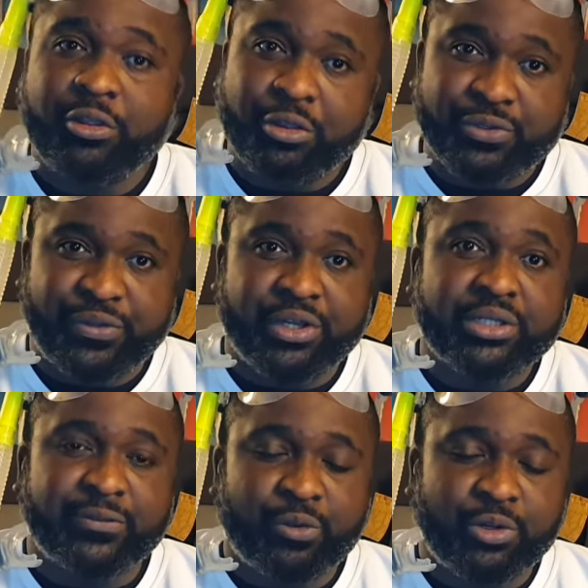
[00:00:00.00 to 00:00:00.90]
fears,
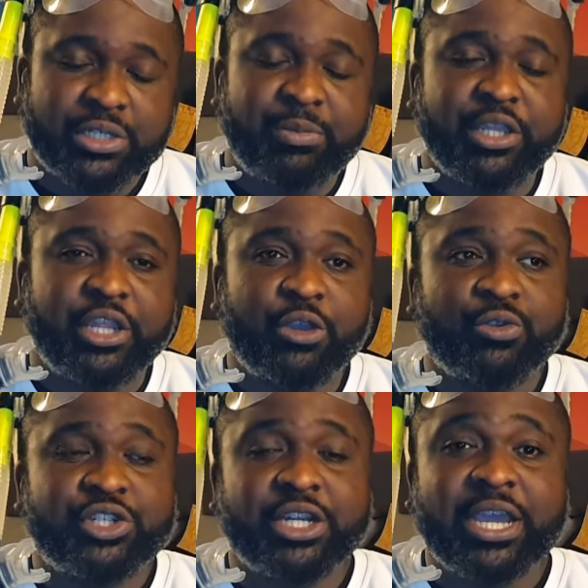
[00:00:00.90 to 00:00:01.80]
of course, being the
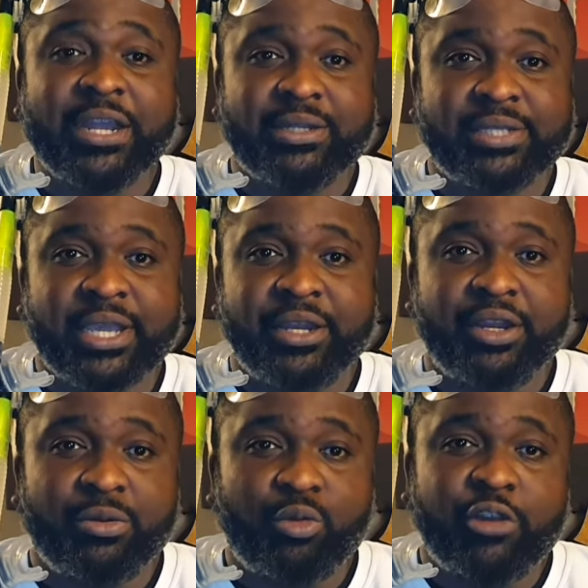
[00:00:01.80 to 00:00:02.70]
ocean, I decided
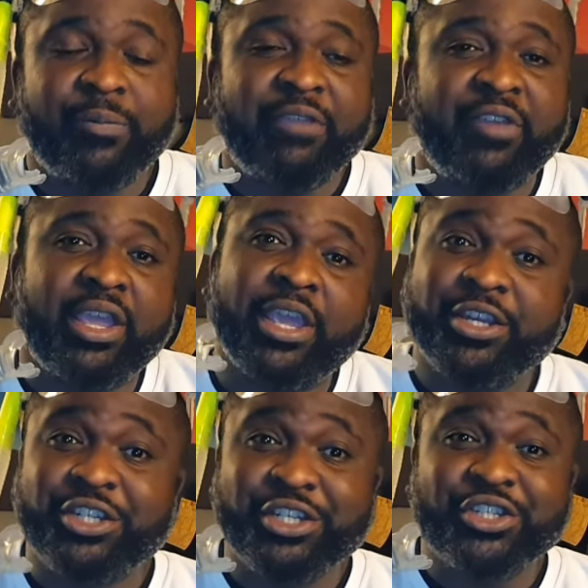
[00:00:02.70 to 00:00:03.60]
on one of my
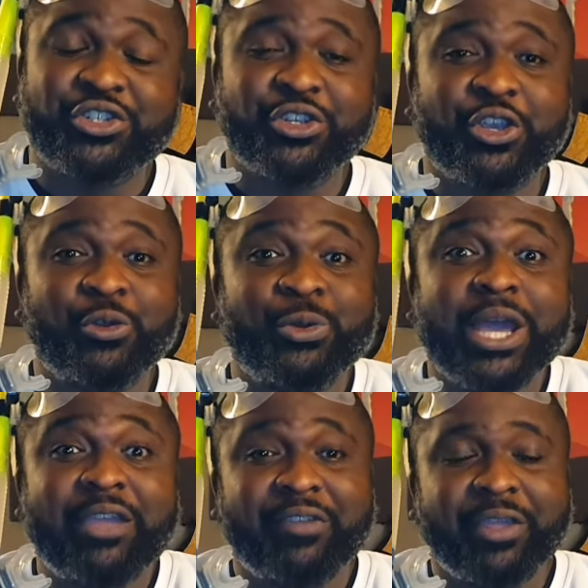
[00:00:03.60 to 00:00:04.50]
vacations to go
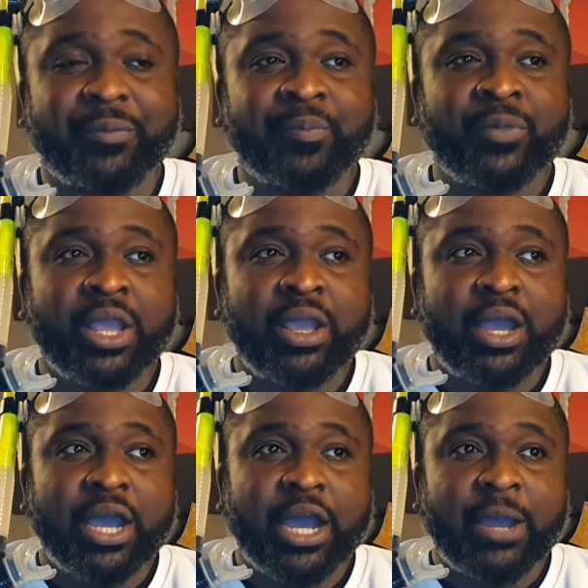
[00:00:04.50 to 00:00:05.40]
diving.
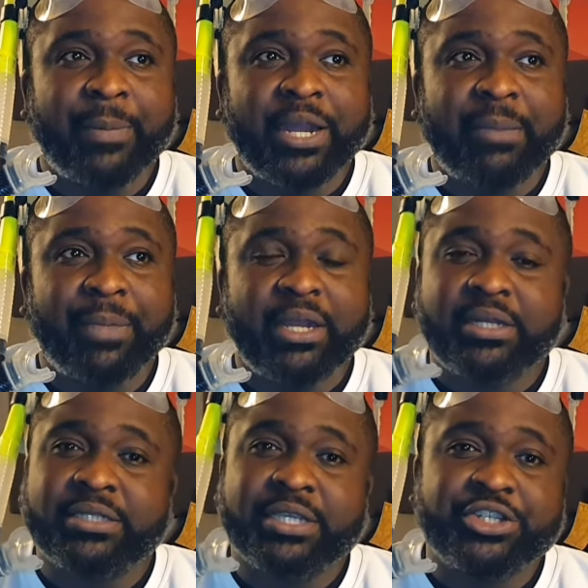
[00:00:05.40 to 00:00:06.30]
And I made a
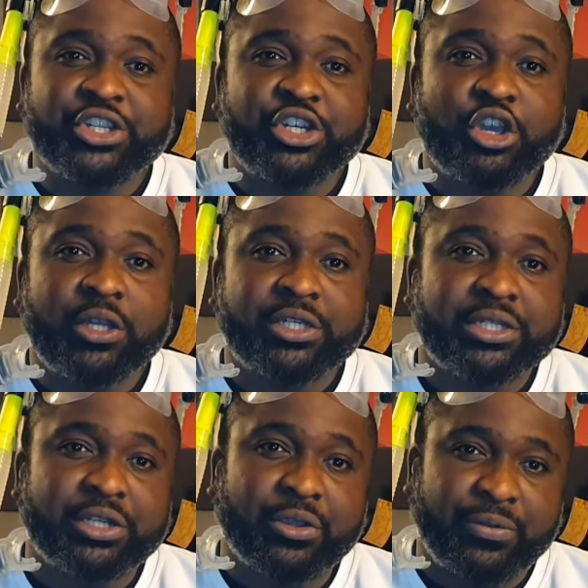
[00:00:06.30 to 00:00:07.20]
decision not just
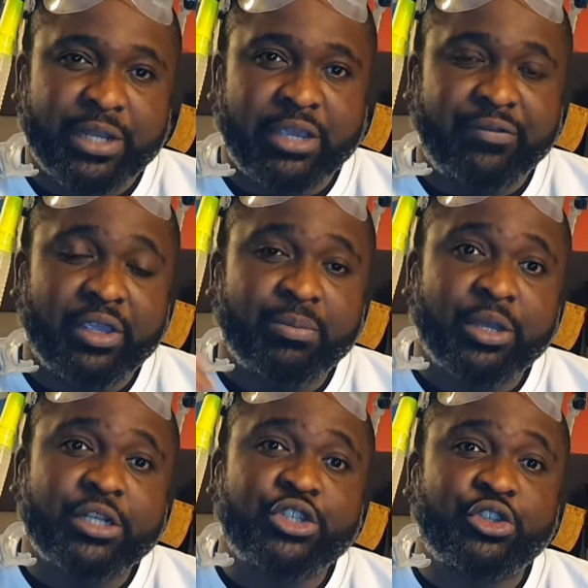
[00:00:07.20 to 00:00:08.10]
to go diving,
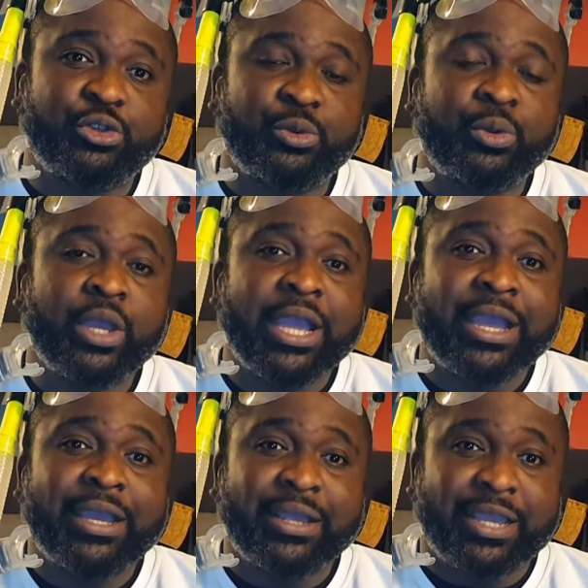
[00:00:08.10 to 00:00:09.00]
but to
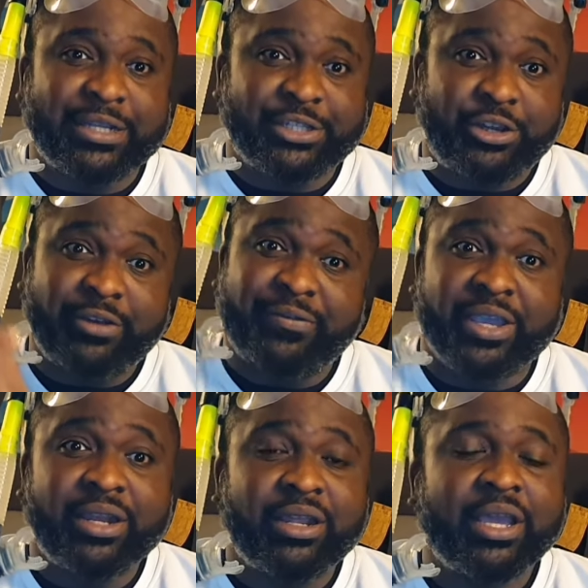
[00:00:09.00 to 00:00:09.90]
get
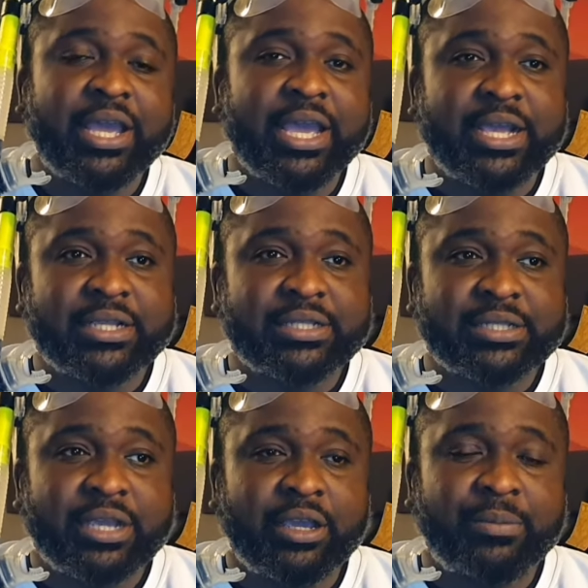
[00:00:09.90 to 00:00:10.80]
certified as
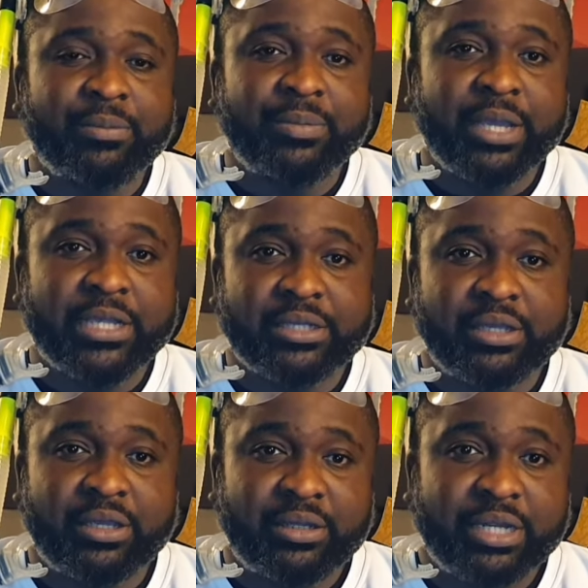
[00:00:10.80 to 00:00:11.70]

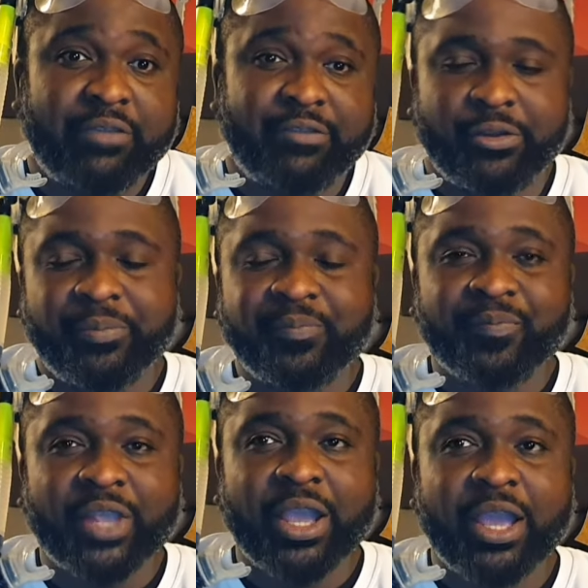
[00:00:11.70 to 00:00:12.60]
a diver.
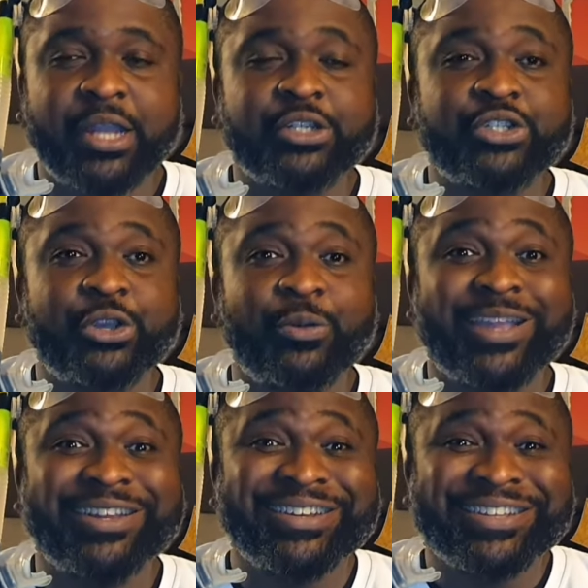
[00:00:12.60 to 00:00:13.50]
And so I
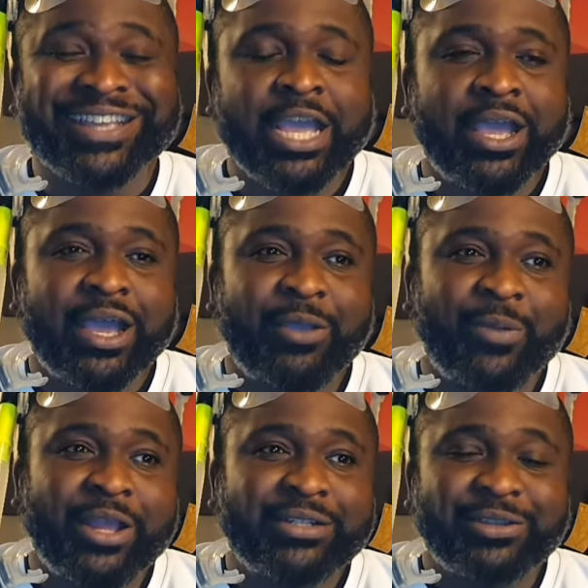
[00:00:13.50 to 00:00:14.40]
did. I
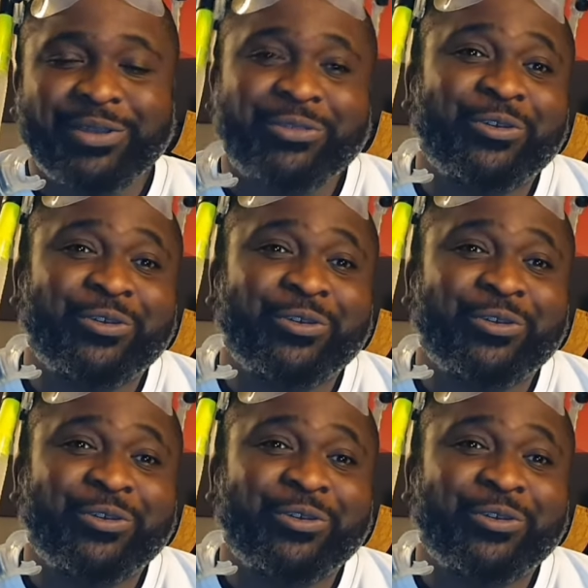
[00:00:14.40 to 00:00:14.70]
went through all the